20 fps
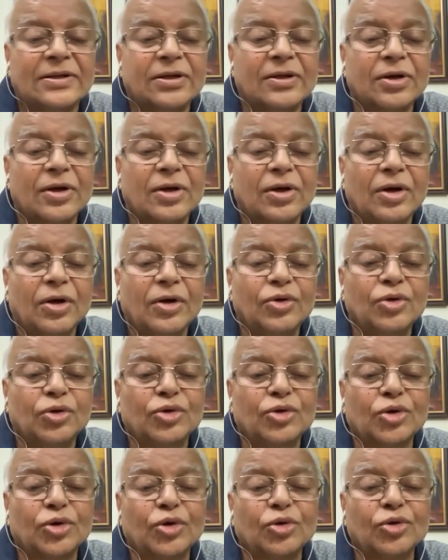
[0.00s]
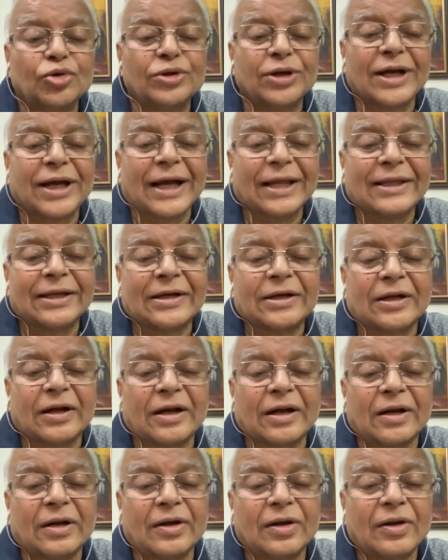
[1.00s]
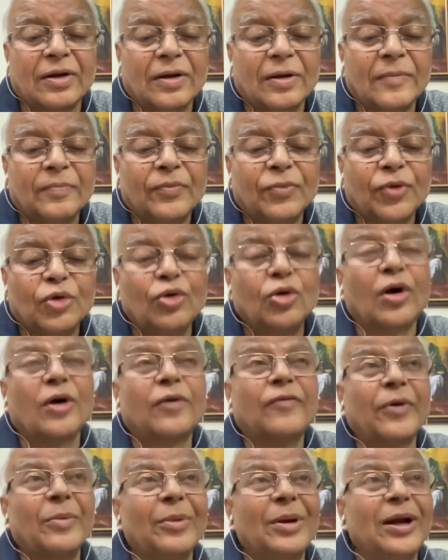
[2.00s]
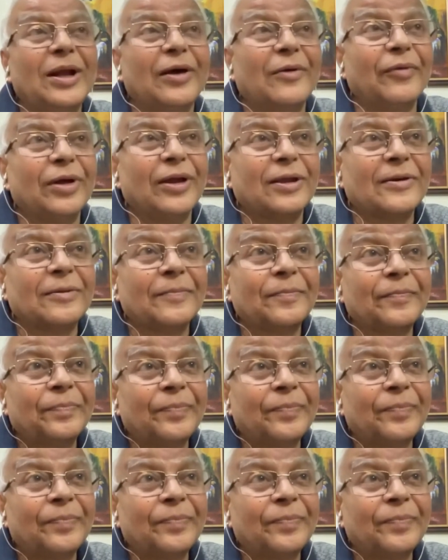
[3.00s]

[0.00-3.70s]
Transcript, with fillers: is you should use the catheter you are familiar with.